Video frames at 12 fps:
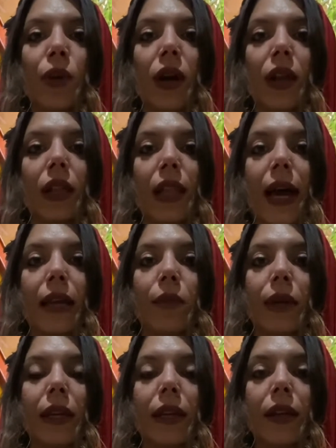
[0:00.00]

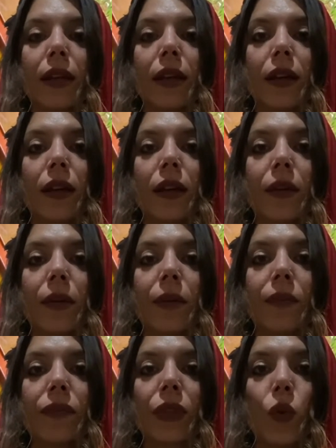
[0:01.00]
alignment
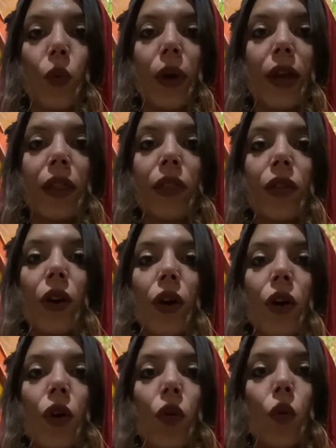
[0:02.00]
with
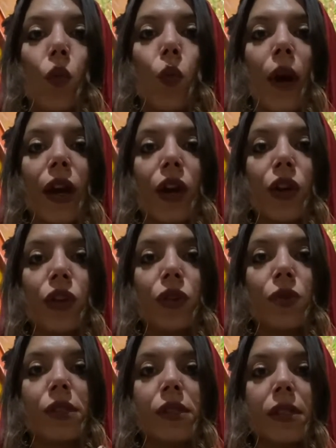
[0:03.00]
where you
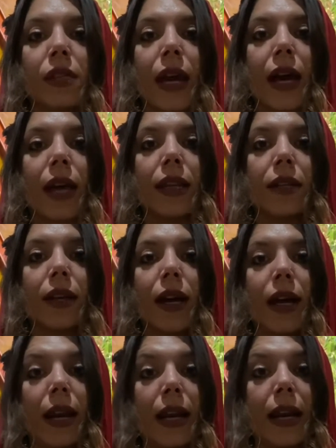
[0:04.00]
stand
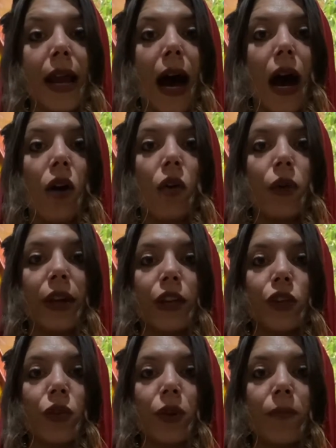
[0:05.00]
now in
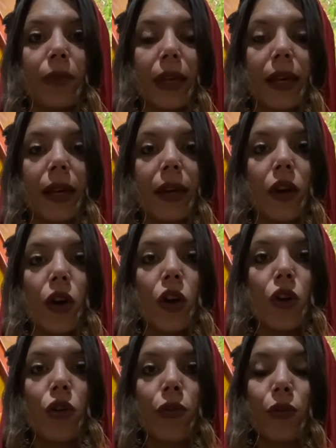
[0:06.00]
your being
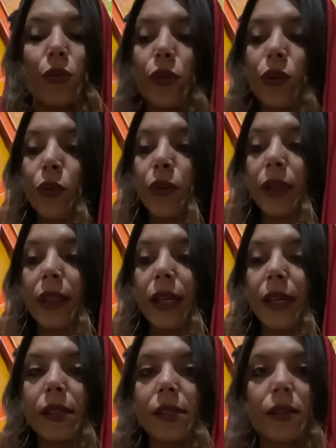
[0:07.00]
through the
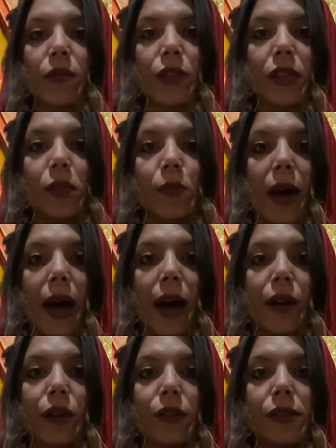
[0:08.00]
release of these
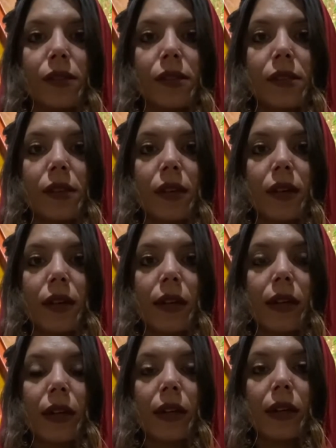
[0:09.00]
patterns
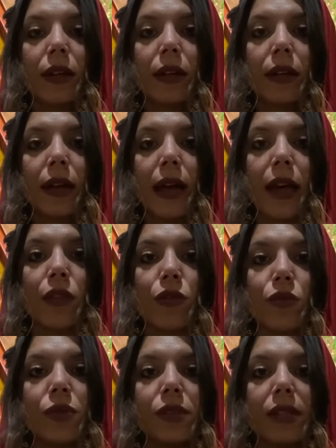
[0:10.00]
and through
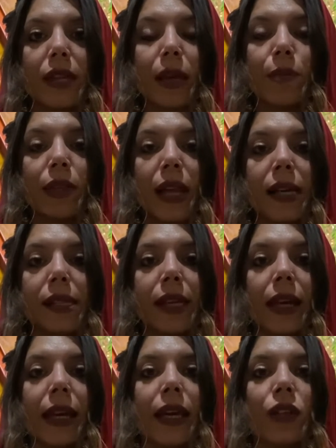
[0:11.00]
stabilizing
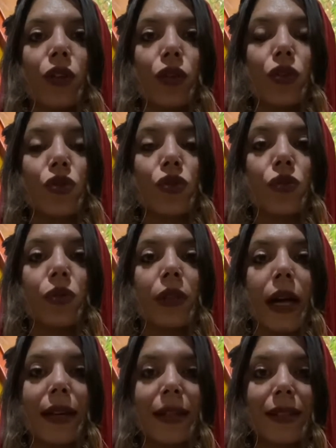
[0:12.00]
in your true
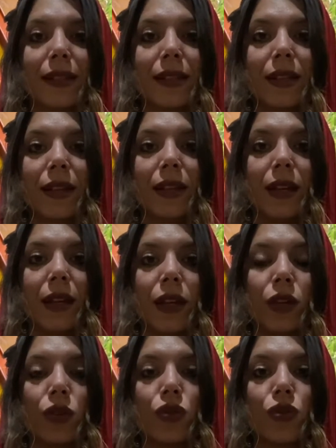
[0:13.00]
light, in your
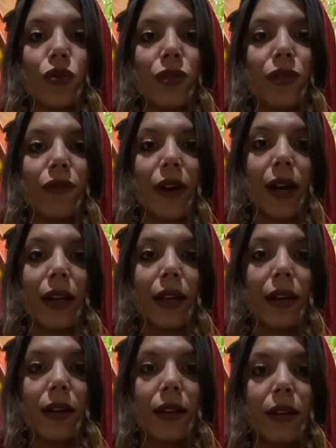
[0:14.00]
true divine
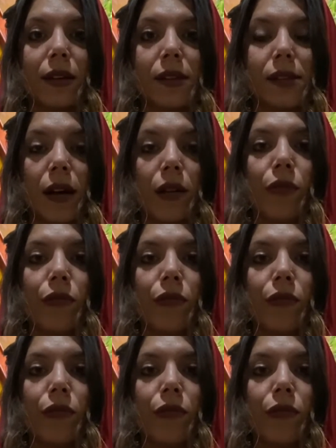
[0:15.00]
self,